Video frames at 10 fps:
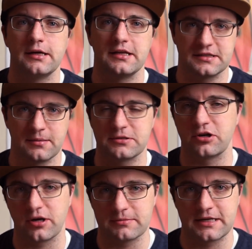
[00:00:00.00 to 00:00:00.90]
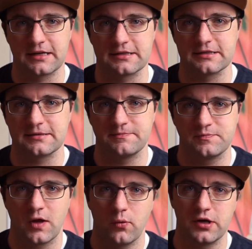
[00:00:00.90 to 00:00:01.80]
in some circumstances
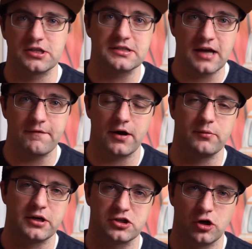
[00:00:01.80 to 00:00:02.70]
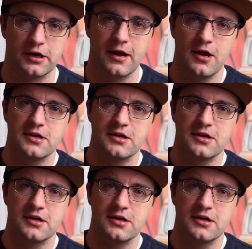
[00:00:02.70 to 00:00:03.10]
which is not very reassuring.